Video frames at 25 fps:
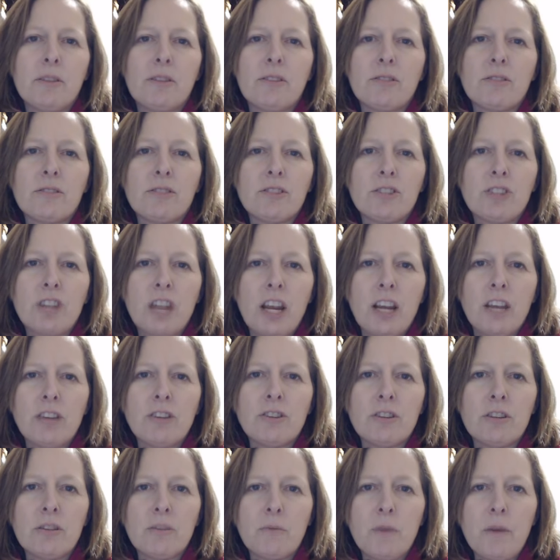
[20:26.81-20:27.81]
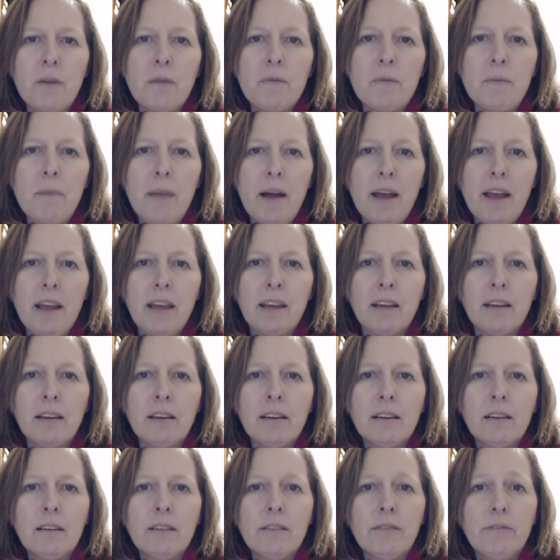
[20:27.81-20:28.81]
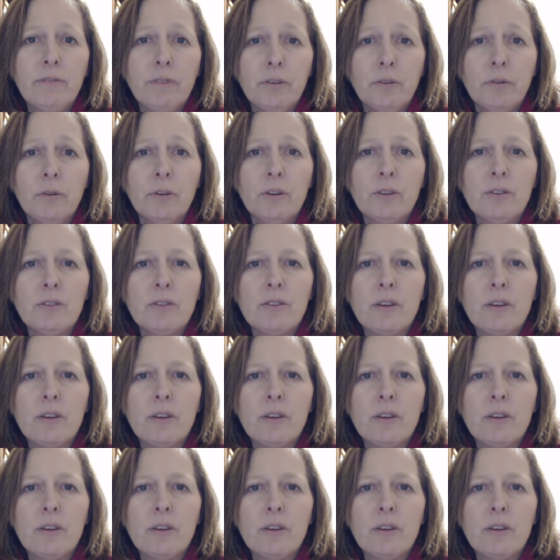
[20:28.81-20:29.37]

but there's a change in the way we buy food.